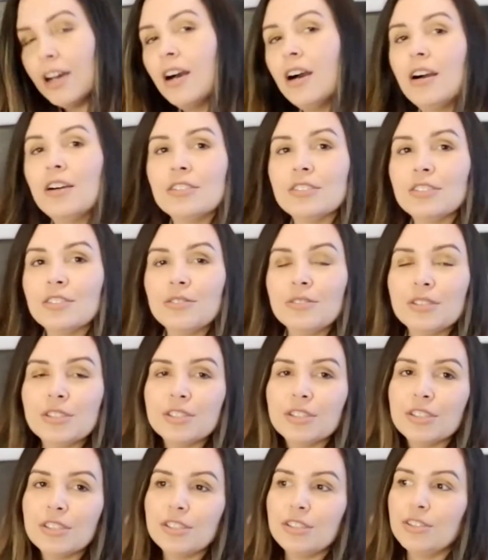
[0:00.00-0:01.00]
Also, it's
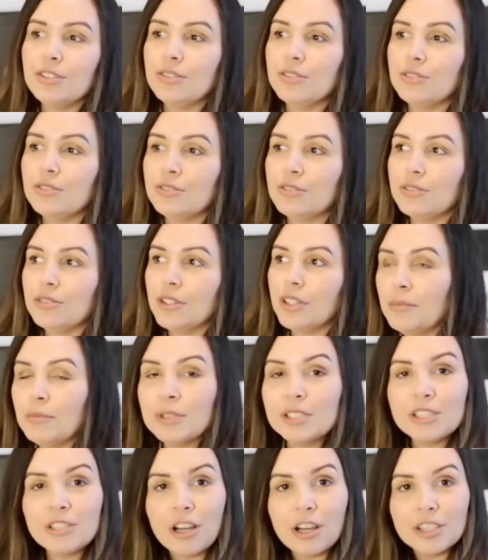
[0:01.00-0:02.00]
good to
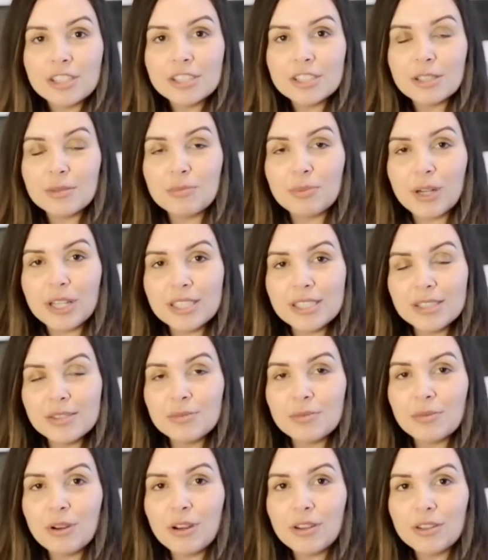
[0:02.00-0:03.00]
massage the breast
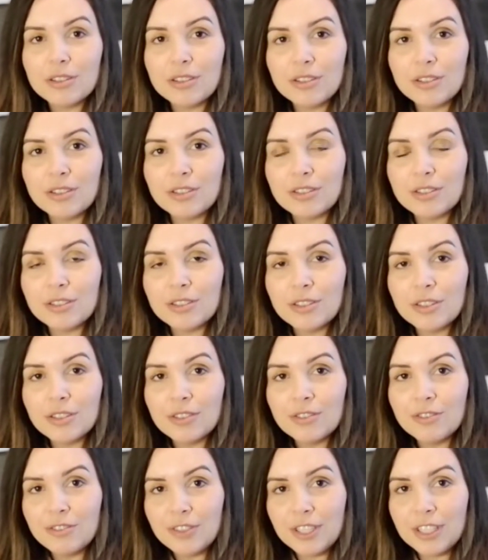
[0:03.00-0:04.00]
while you're
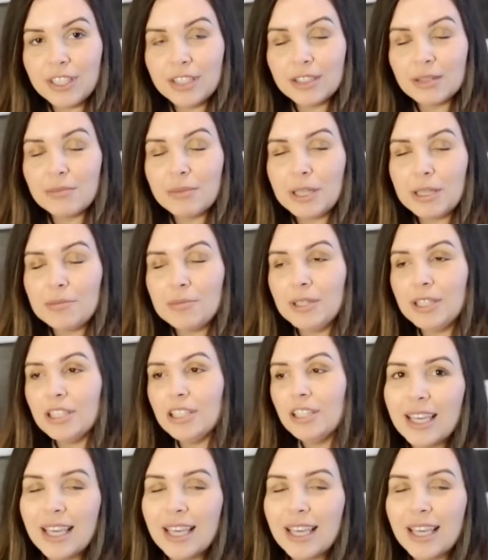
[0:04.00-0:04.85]
feeding the baby,